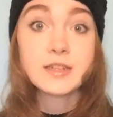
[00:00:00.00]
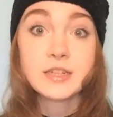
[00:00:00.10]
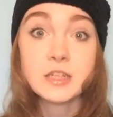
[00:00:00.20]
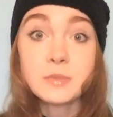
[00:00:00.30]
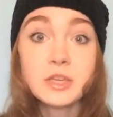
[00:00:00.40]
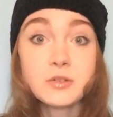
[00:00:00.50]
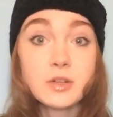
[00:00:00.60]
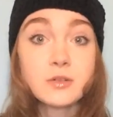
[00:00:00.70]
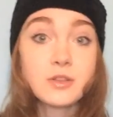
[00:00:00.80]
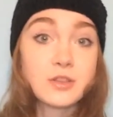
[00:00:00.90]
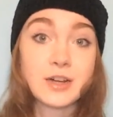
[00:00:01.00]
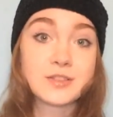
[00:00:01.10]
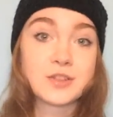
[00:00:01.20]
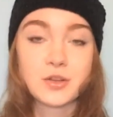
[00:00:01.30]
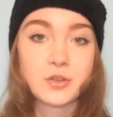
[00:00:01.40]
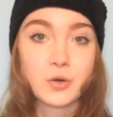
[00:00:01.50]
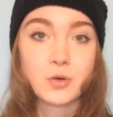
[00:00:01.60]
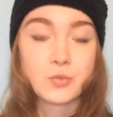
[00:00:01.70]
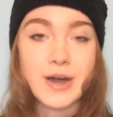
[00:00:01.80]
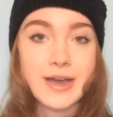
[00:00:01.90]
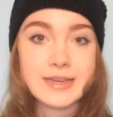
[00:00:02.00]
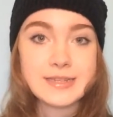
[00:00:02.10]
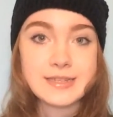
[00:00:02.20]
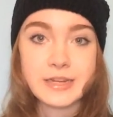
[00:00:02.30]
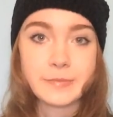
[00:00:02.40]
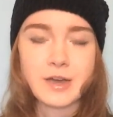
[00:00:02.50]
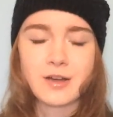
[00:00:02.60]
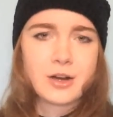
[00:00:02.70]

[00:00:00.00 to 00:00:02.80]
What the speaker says: Tell me your own thoughts on the whole YA stigma.